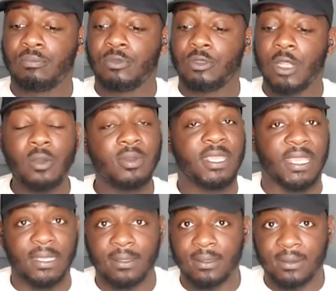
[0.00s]

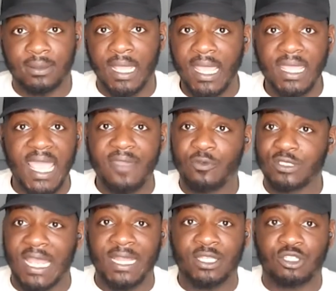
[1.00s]
Loki, they gave us
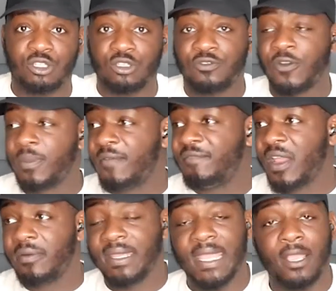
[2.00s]
answers from the
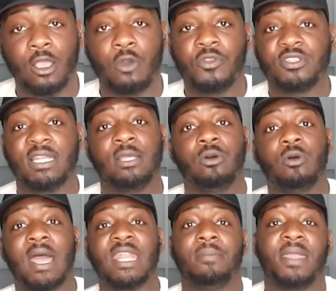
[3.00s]
very get-go. There's a little
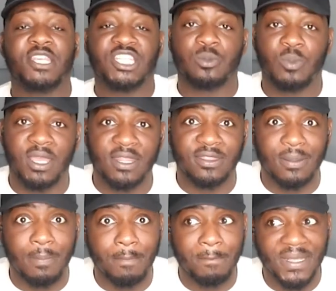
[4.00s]
animation with
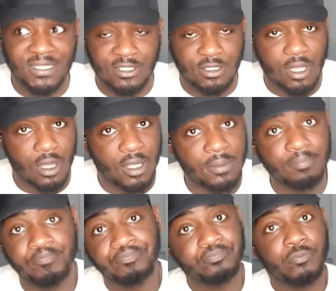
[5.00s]
Miss Time,
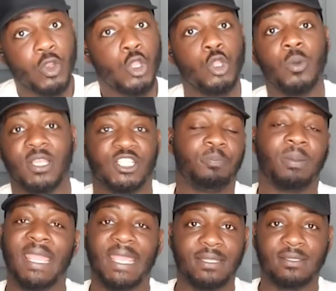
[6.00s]
who
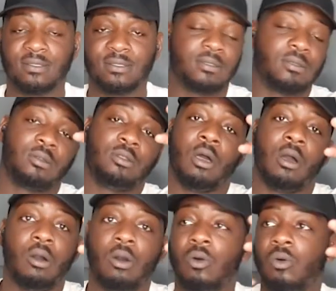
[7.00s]
explains the
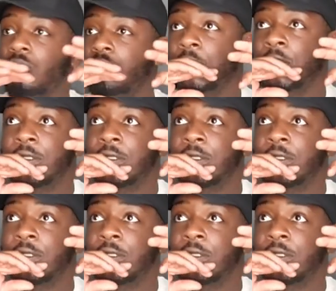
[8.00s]
whole,